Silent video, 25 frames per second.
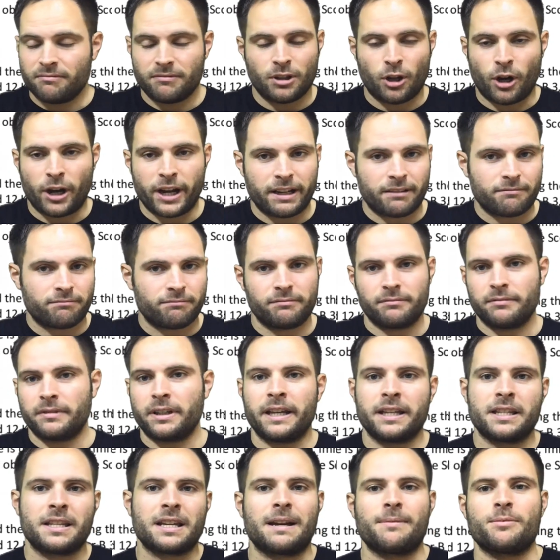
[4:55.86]
like,
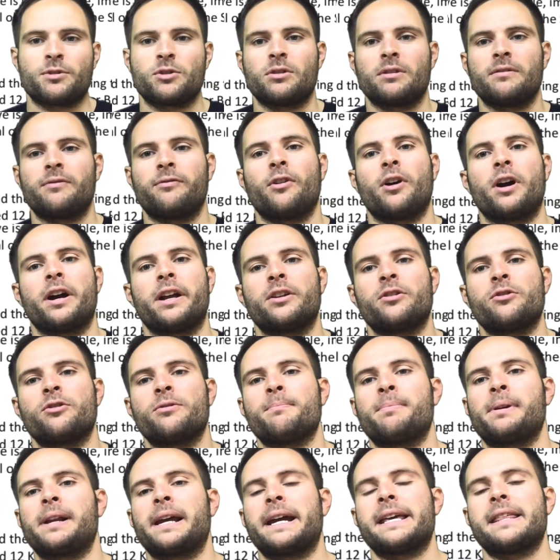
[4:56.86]
it's absolutely fine. You
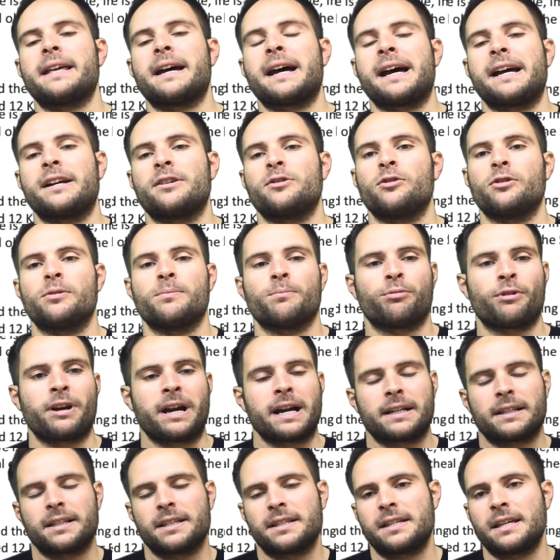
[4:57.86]
can play that, you can
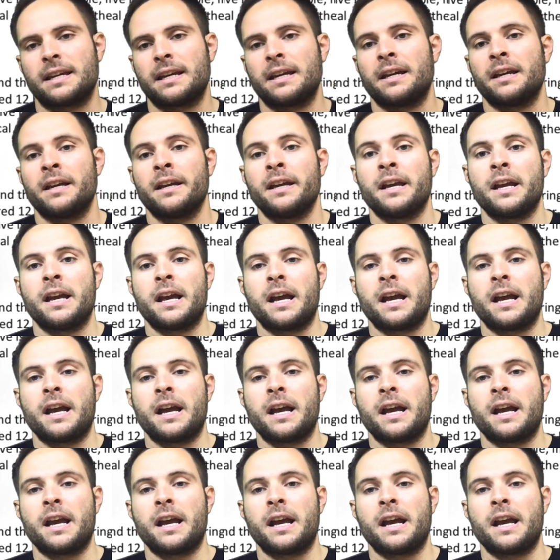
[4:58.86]
practice it.